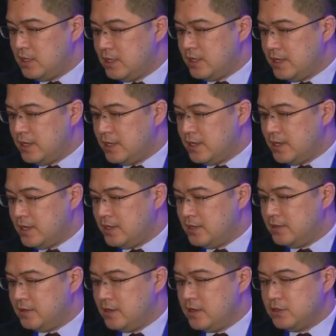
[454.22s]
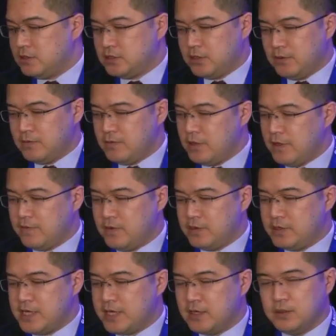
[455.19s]
And so if you
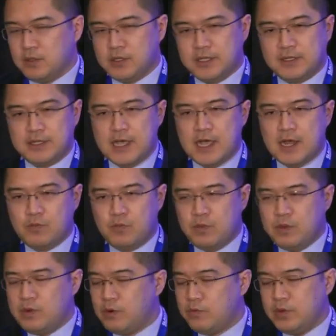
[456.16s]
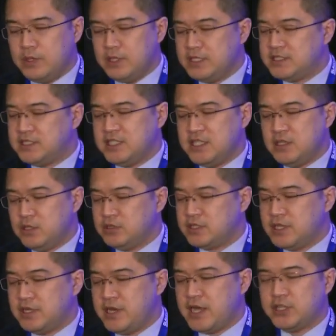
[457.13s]
take a look at that, we don't really see those
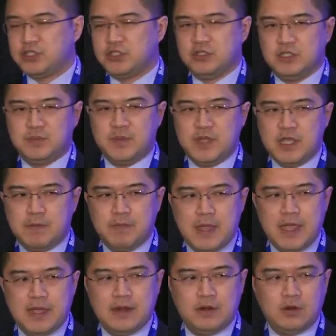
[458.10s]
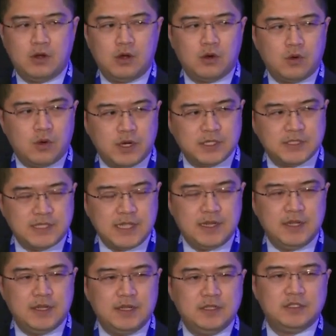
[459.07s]
connections being made at all or
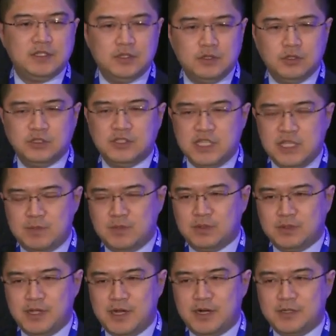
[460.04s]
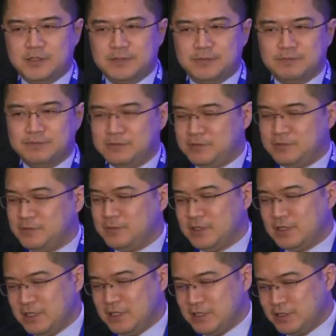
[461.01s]
extended into those deeper layers.
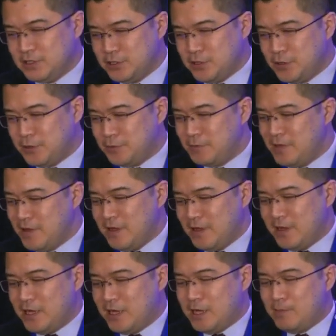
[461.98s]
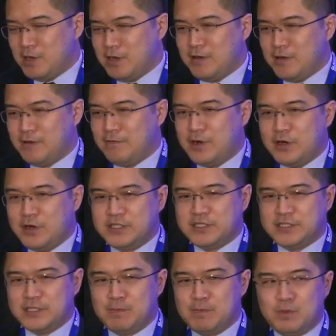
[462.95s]
So I'm a uh, very
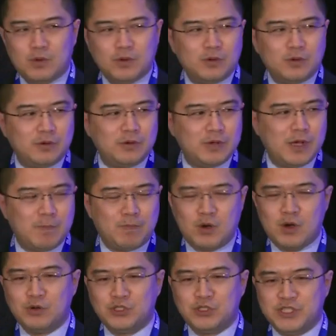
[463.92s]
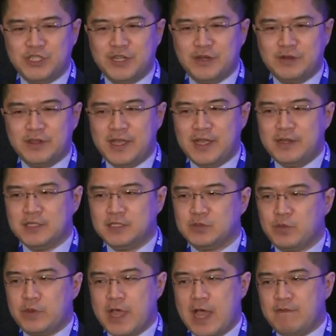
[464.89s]
simple approach here then is
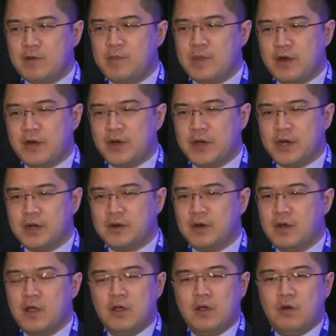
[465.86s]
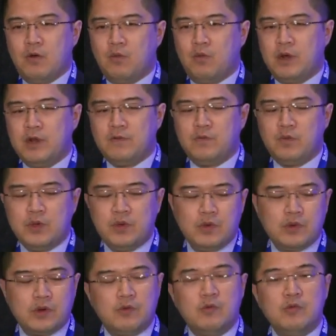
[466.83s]
we have a barrier. What if we
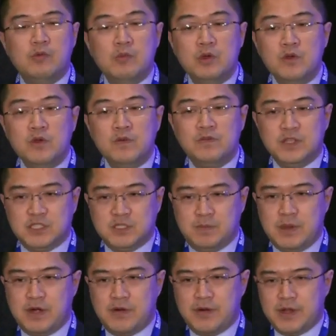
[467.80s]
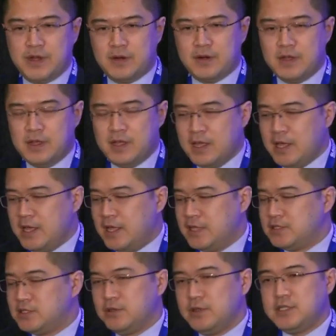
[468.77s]
were to remove this barrier and
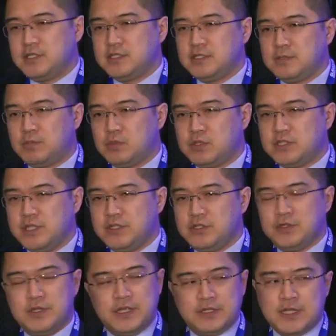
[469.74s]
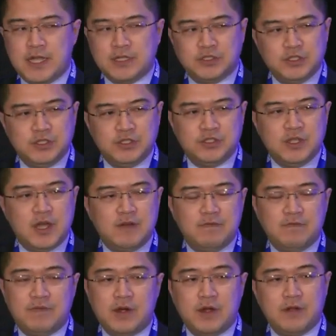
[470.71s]
so this is a procedure that's actually done
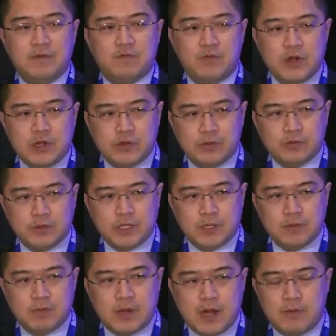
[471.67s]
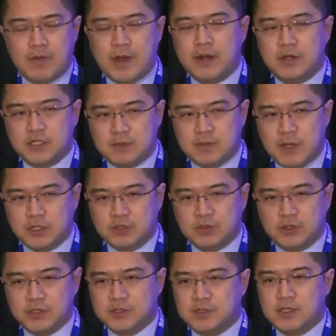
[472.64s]
very frequently by retina
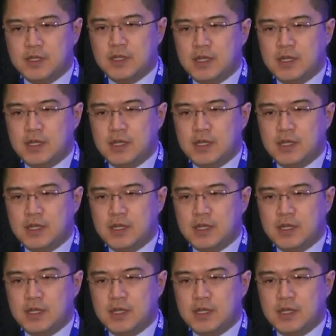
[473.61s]
specialists.